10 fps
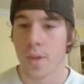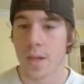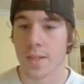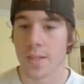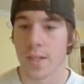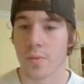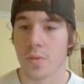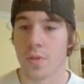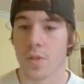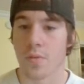As he
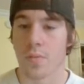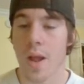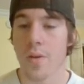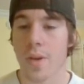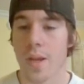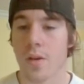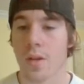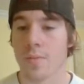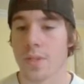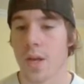will surround kill
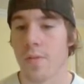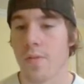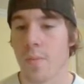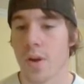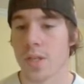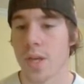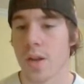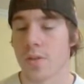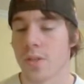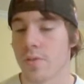himself, the
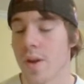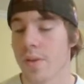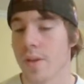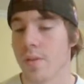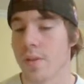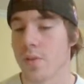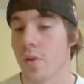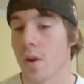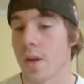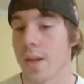Marshadow surround killing the
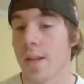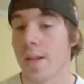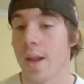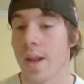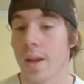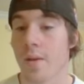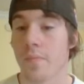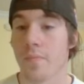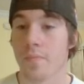Zoroark, getting the knockout.